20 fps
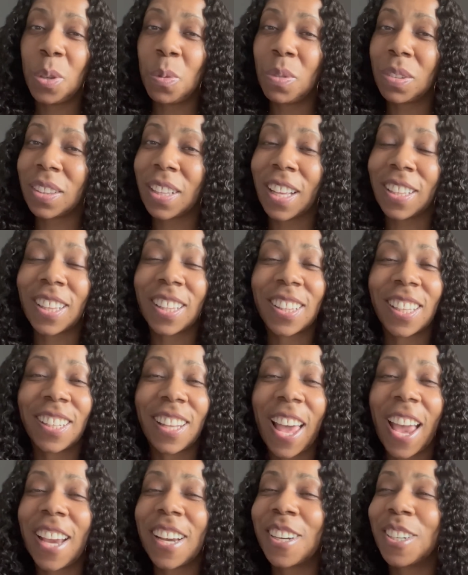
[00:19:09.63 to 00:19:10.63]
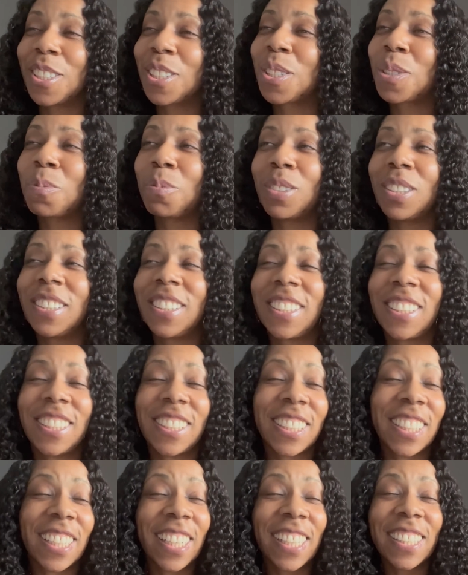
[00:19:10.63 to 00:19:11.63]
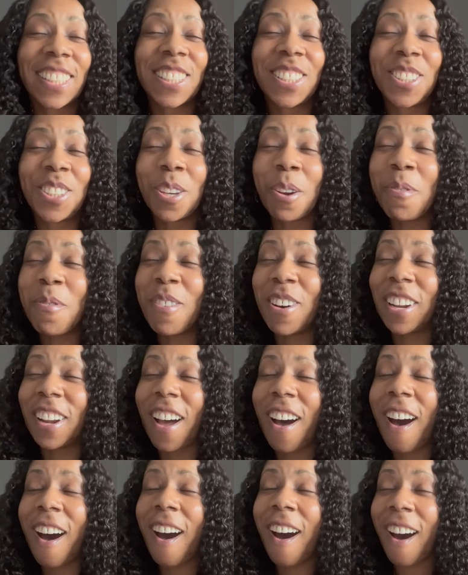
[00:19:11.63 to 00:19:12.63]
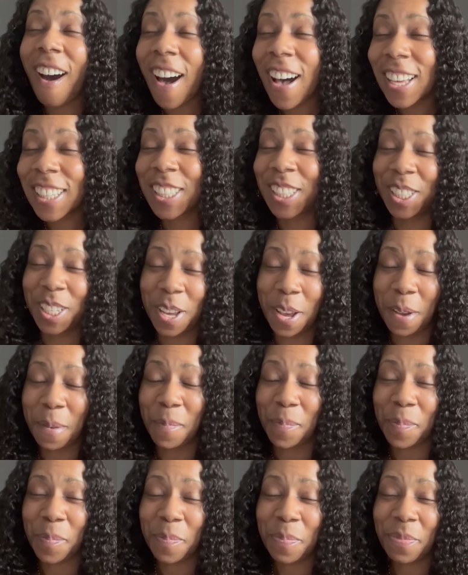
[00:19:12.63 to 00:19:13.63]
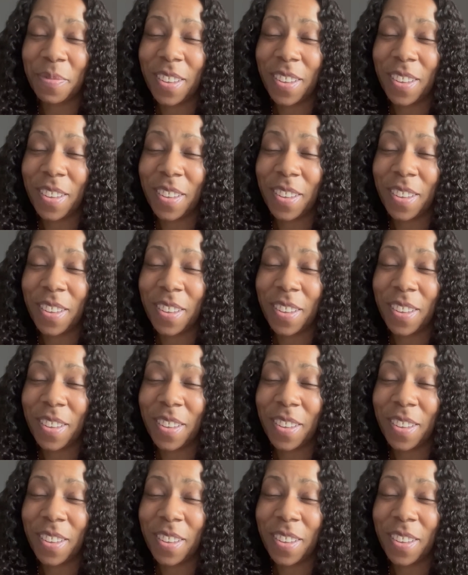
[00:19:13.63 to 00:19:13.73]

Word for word: you would think that the Lakers was just doing awesome.